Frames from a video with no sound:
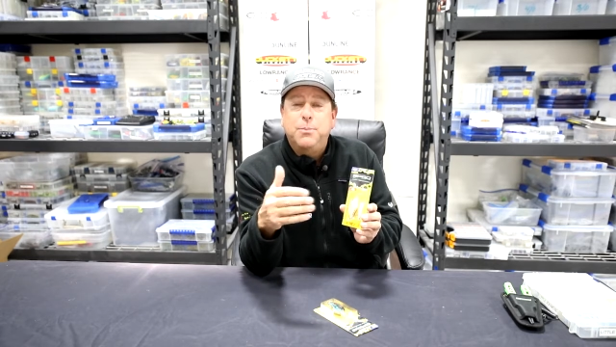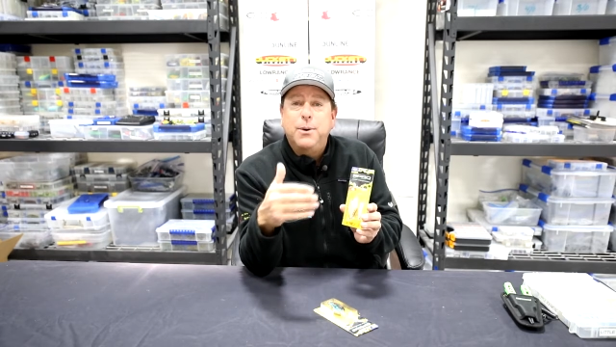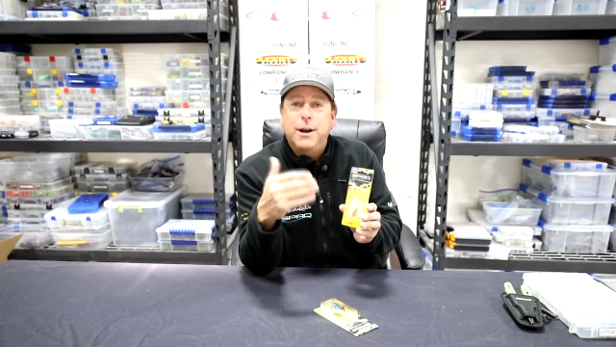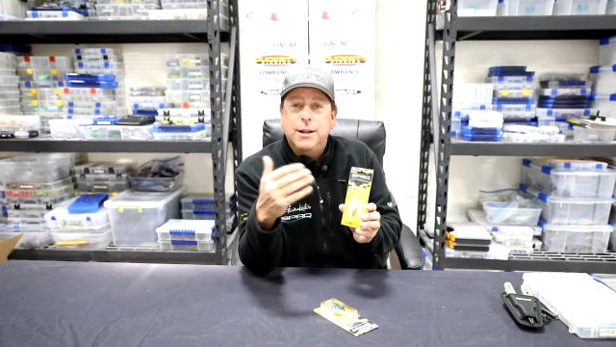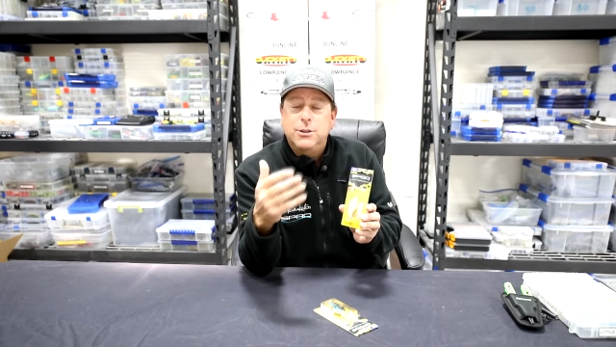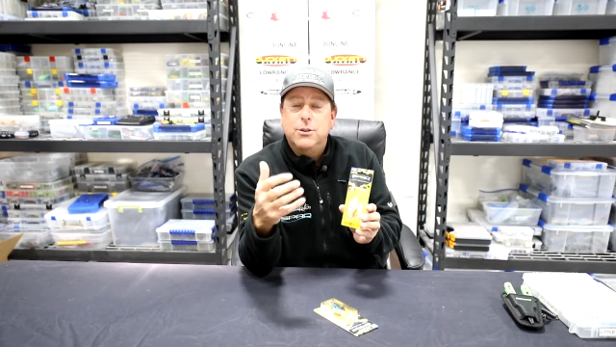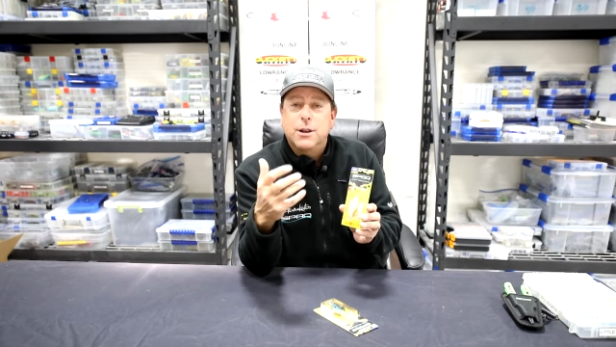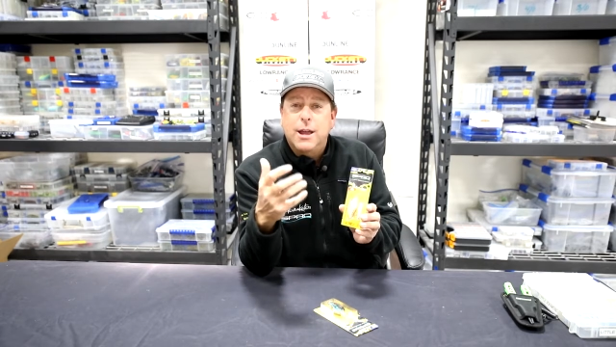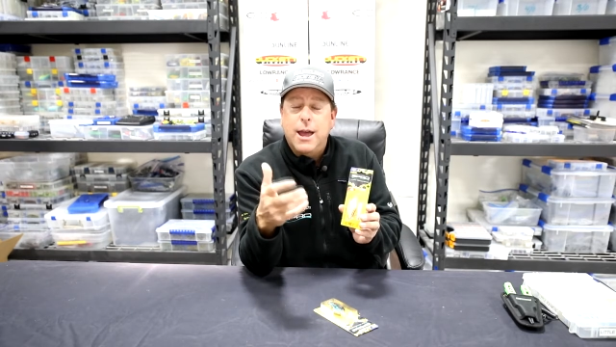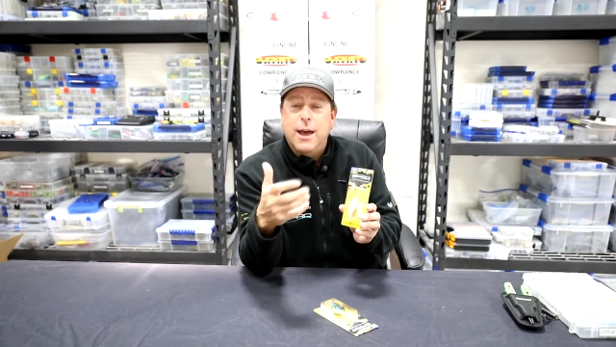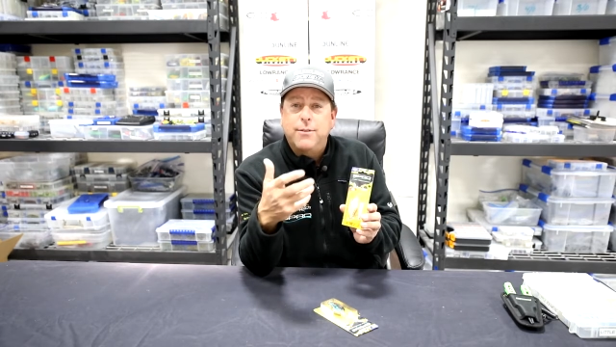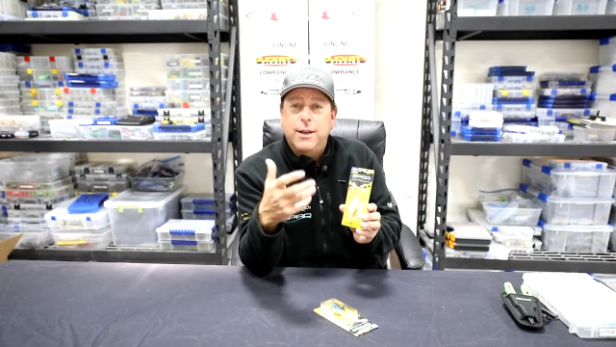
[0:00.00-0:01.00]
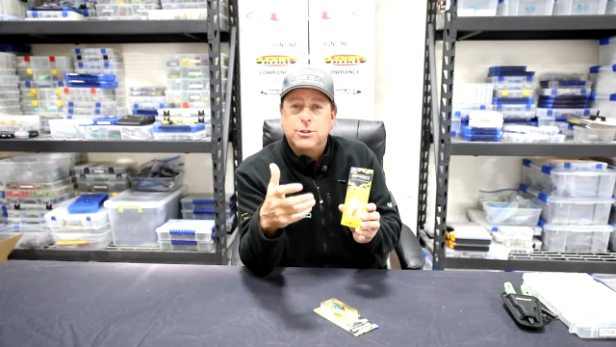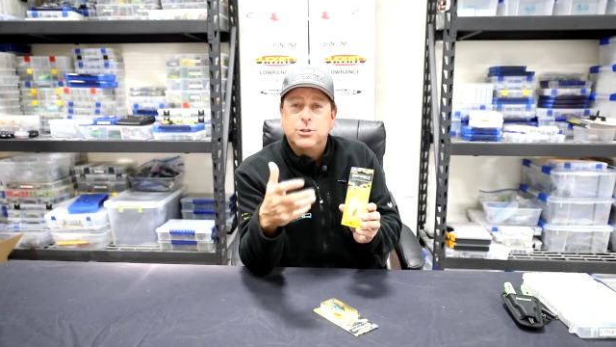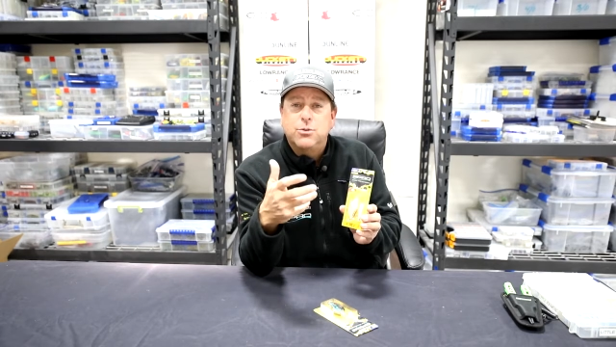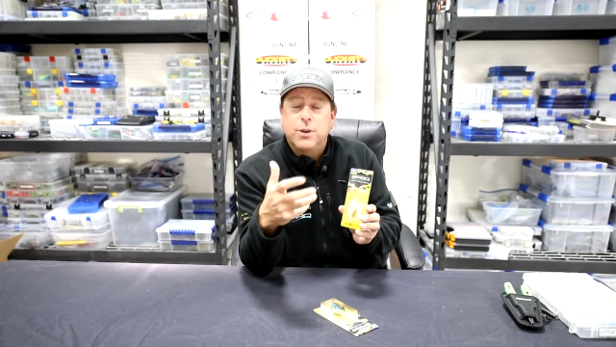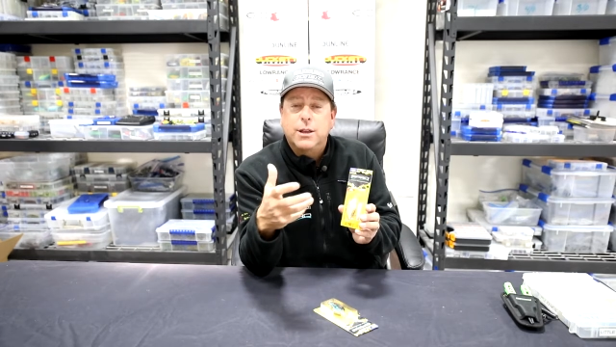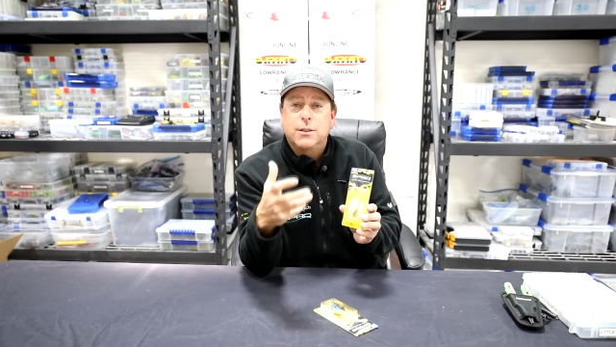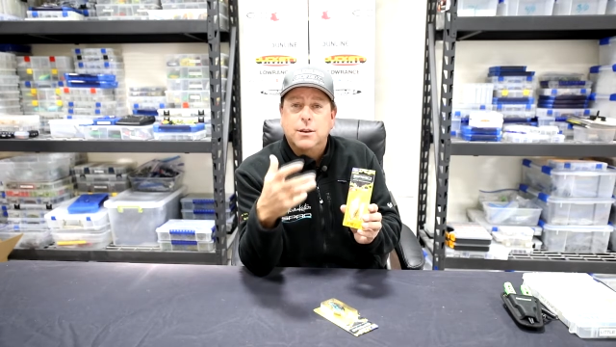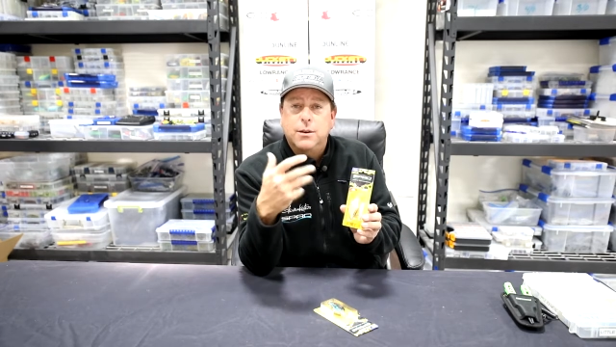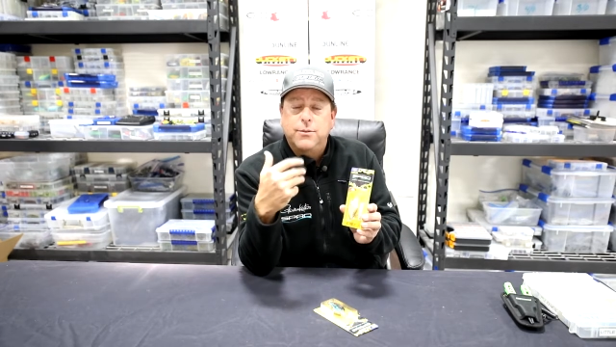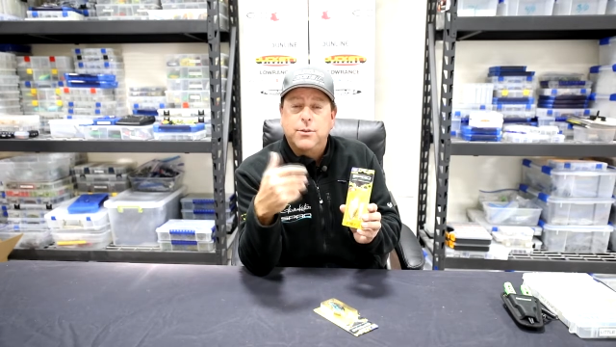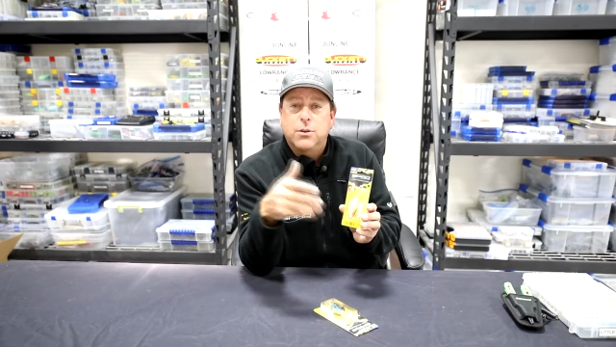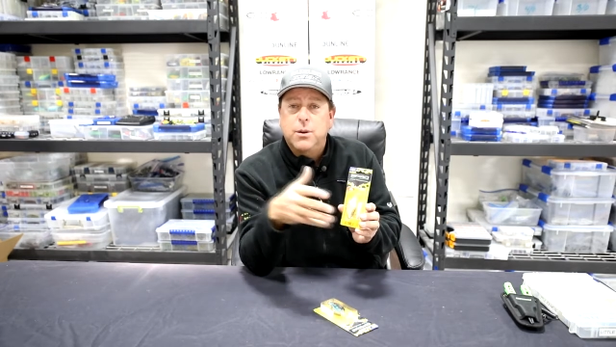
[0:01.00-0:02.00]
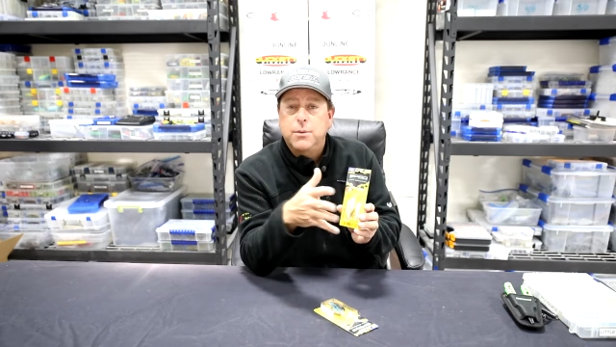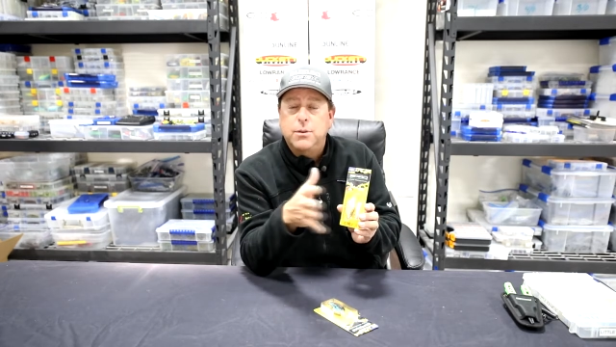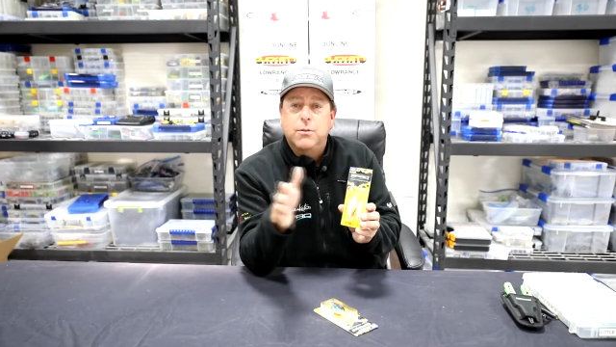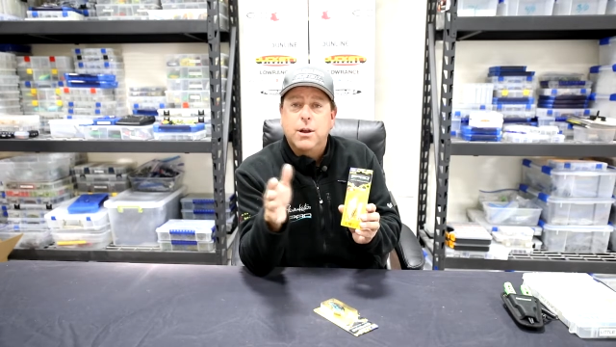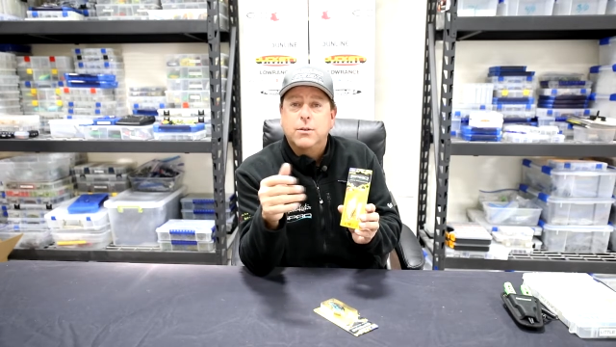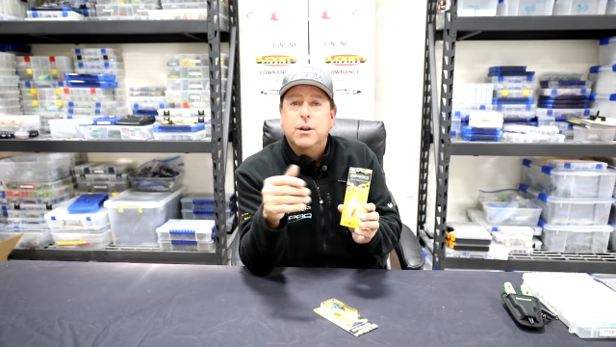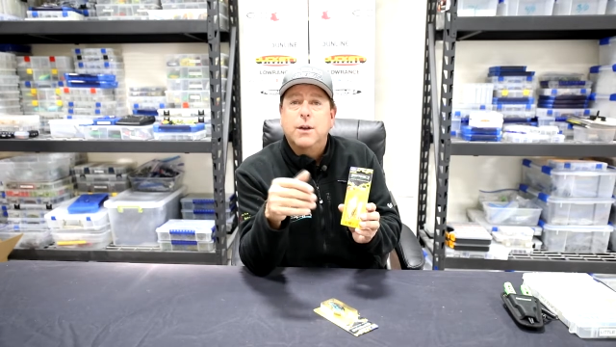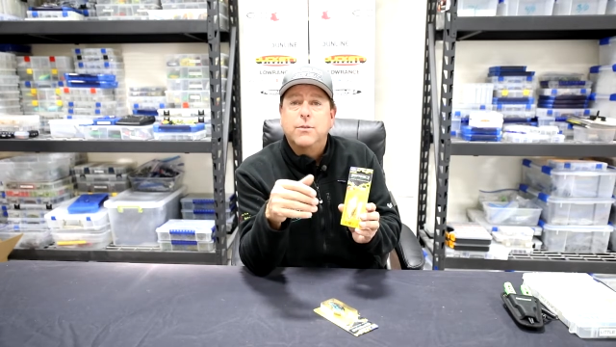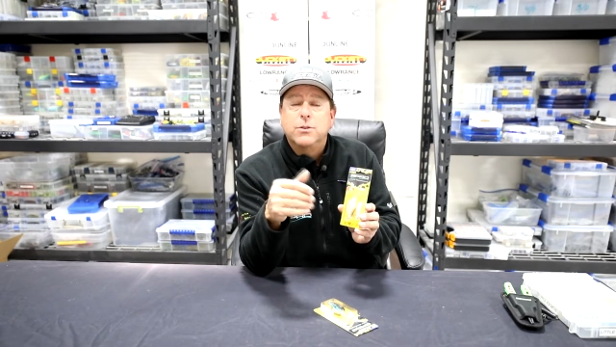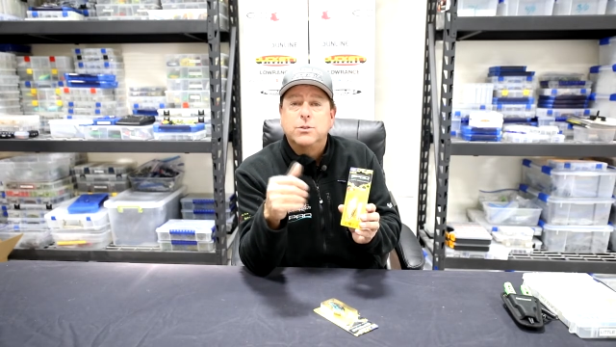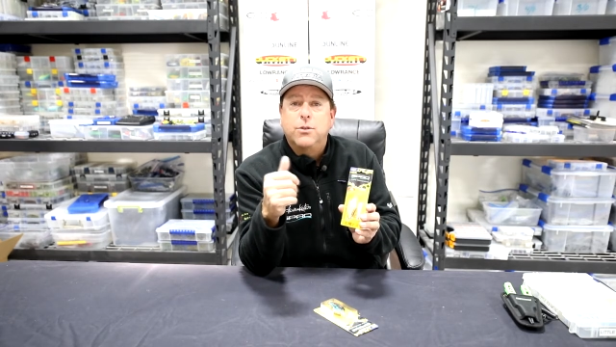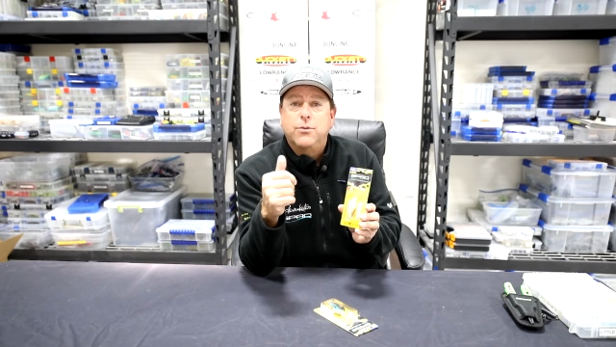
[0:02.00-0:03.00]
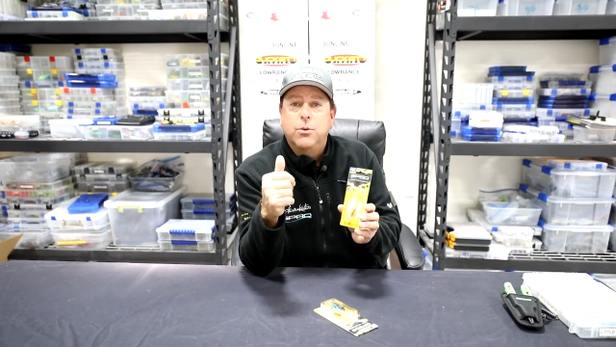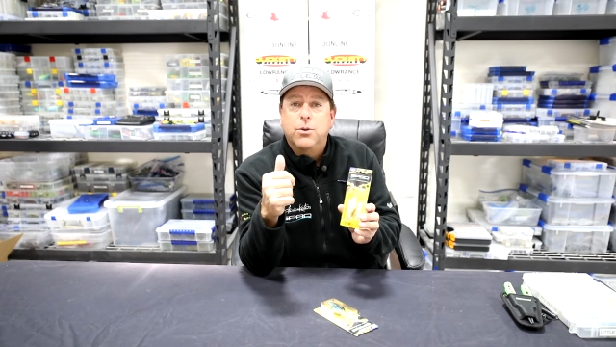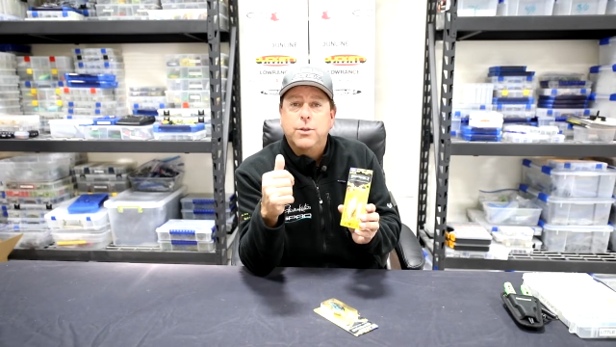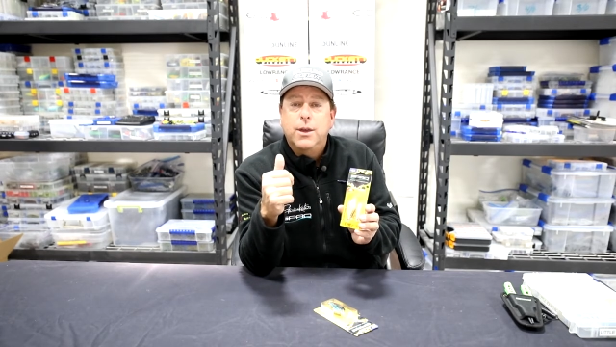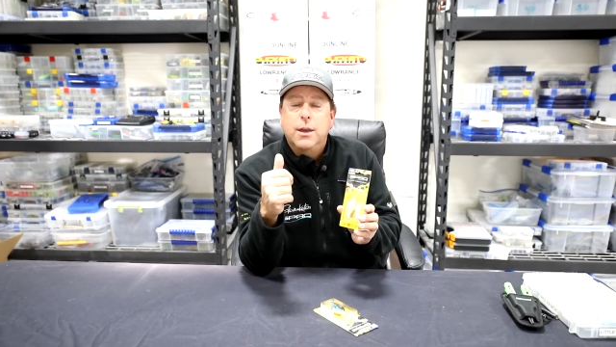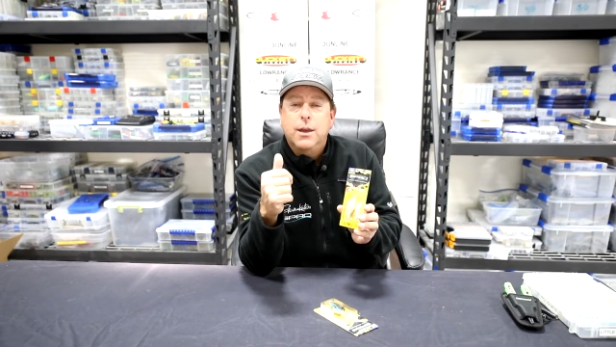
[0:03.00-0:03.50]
but you're gonna have that strength if you're coming around cover and so forth,